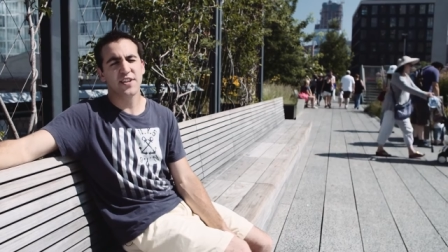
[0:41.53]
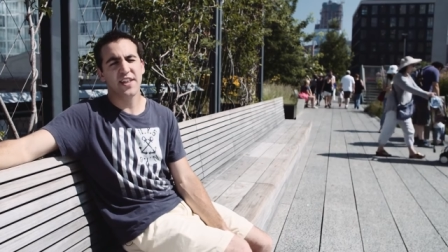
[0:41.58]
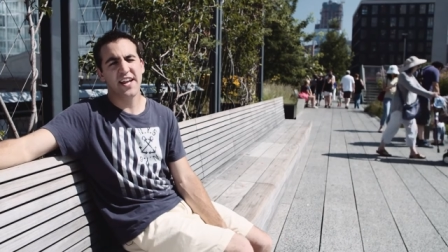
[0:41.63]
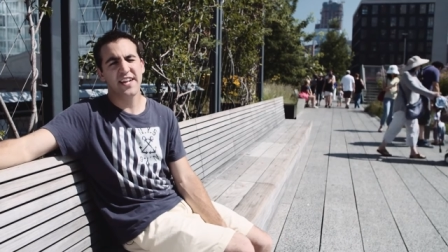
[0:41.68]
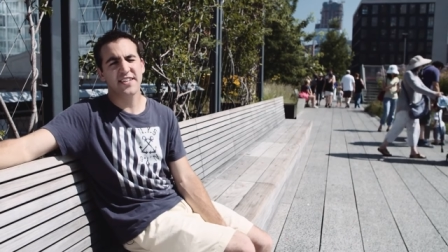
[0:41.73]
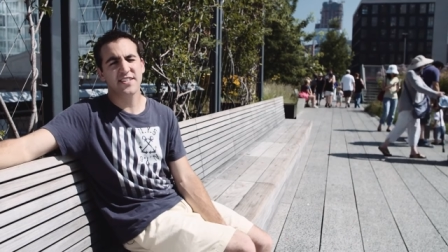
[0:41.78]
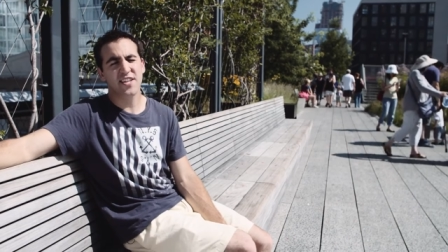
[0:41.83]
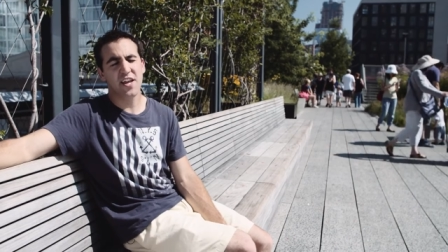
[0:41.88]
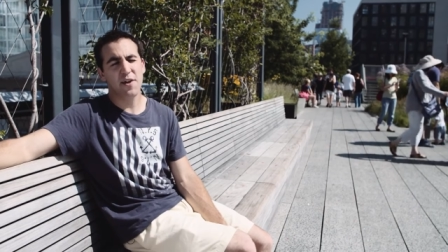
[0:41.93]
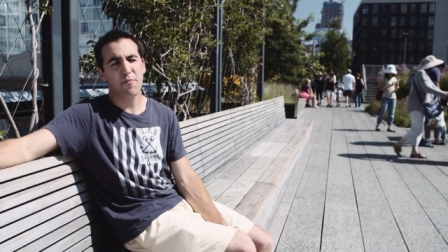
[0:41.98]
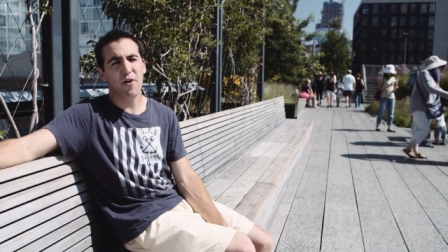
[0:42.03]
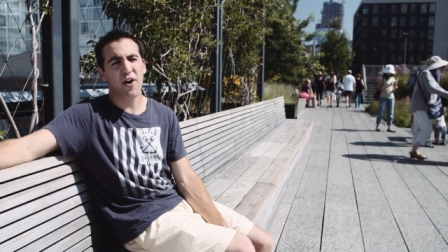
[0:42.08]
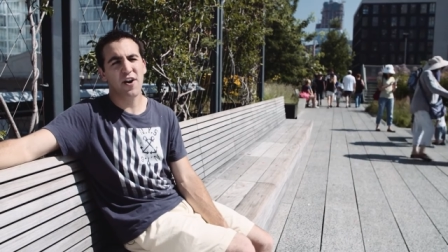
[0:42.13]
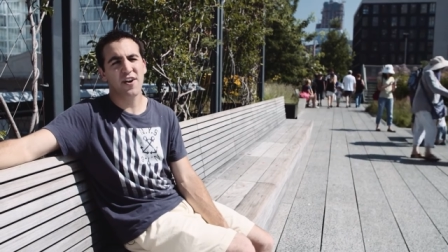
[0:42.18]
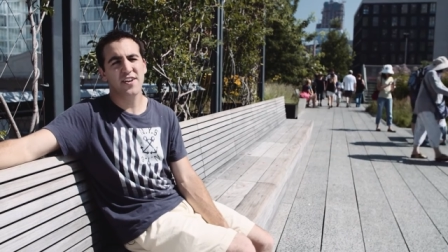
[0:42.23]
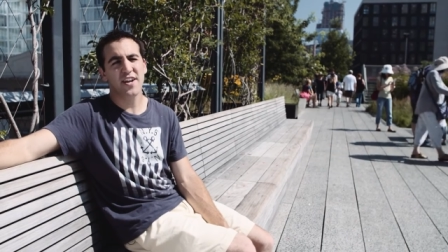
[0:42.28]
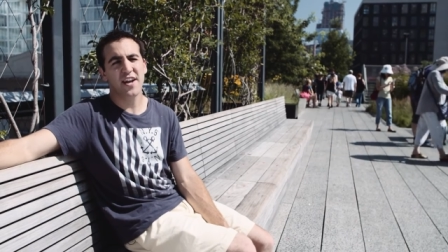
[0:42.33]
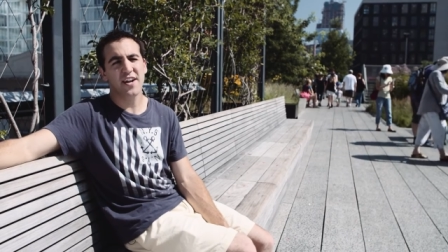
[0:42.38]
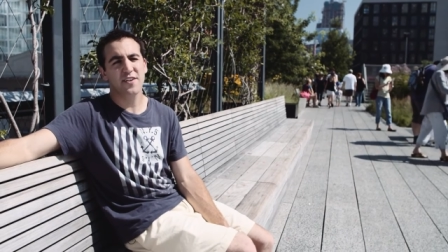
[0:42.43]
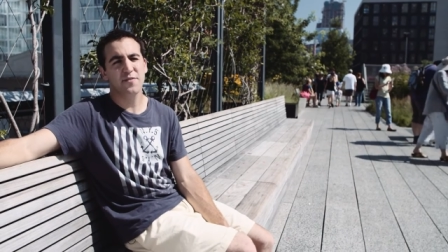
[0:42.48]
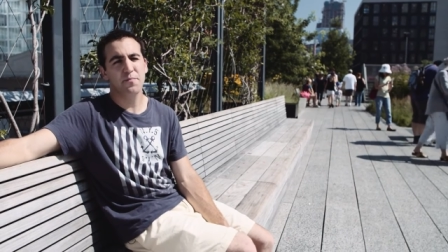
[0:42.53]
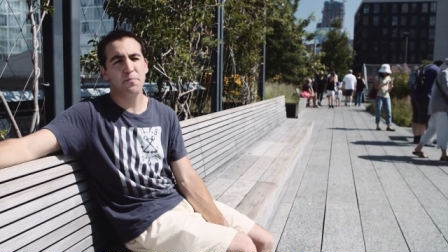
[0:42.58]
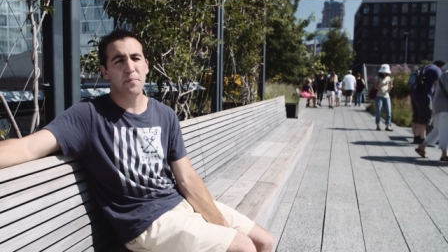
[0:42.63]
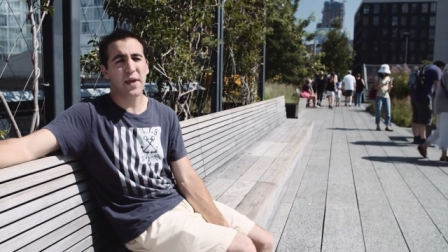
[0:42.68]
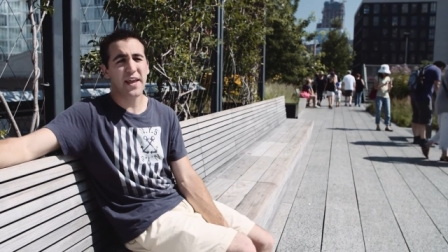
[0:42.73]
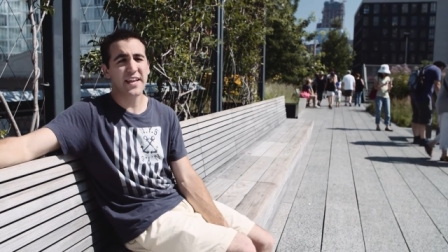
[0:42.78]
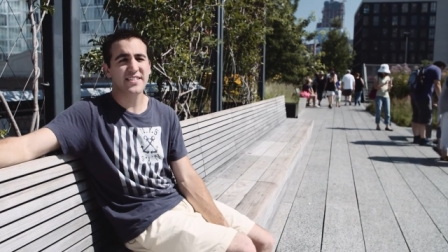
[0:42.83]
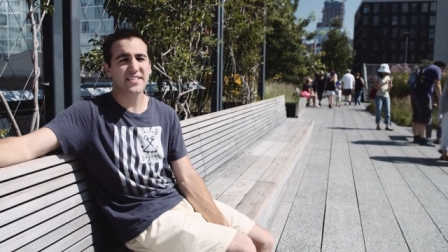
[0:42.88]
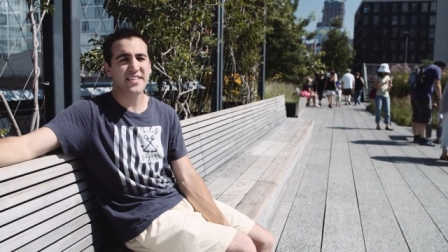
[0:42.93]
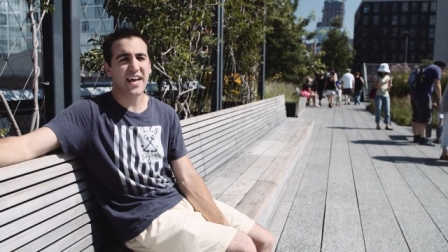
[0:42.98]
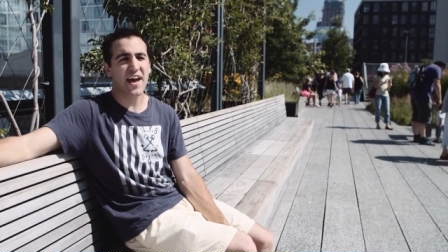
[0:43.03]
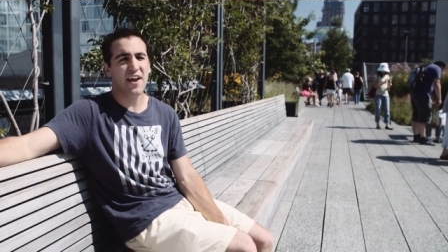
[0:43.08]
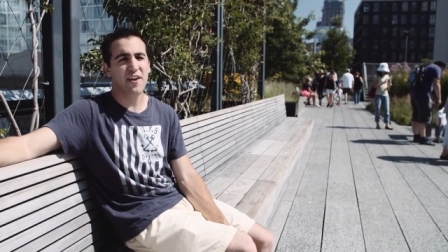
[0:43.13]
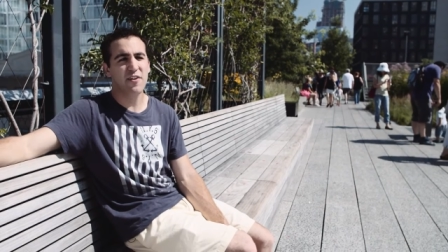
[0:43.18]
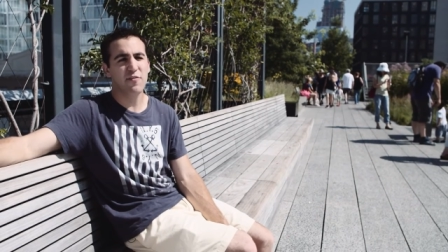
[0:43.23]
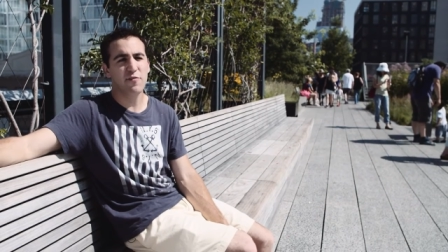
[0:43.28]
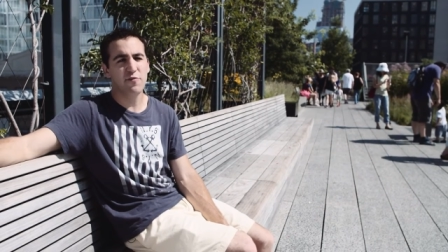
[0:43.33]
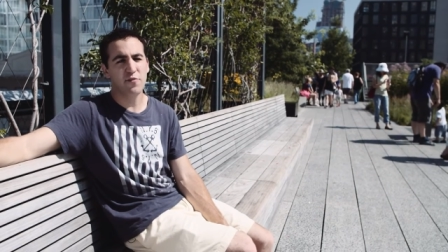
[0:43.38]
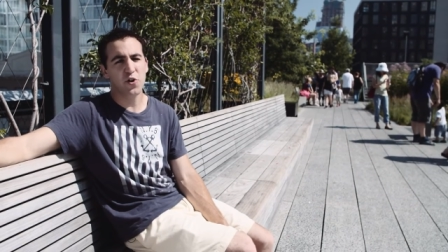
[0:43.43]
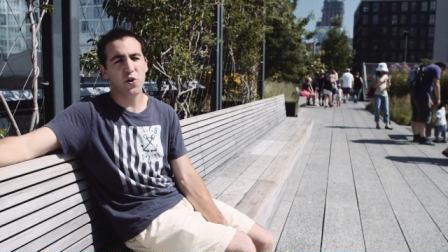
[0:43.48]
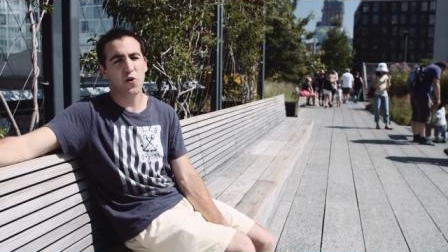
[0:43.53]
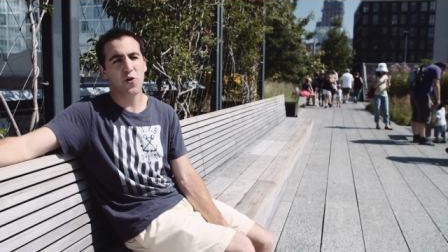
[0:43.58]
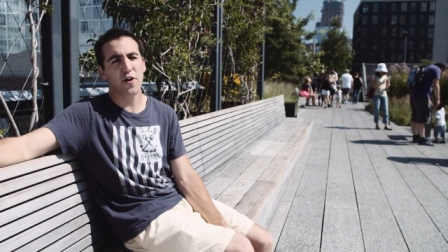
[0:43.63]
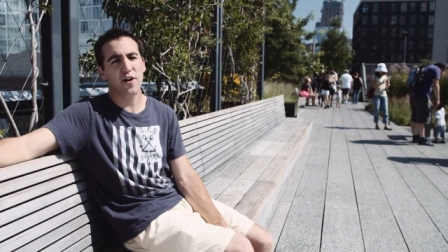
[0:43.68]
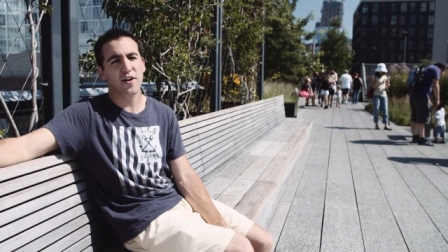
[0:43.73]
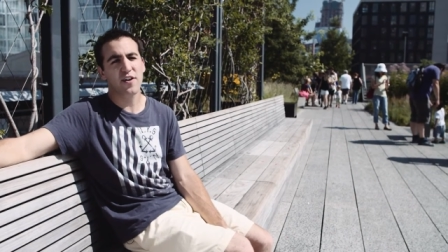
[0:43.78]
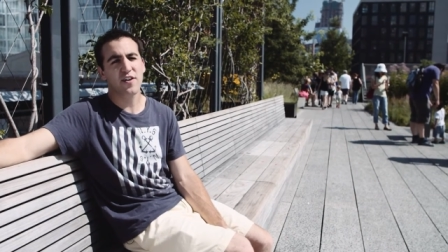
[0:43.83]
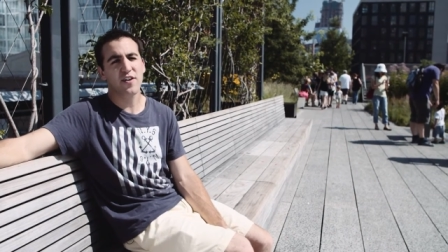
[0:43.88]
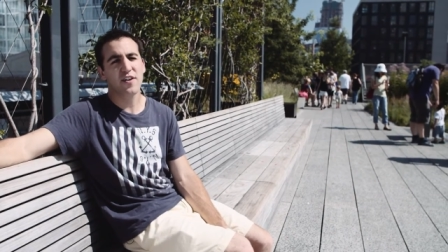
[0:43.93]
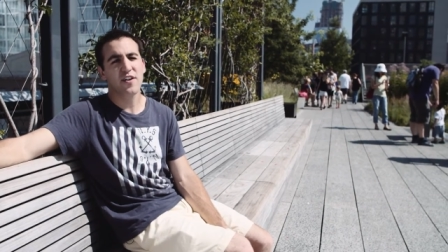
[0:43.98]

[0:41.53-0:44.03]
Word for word: a landscape architect based out of New York,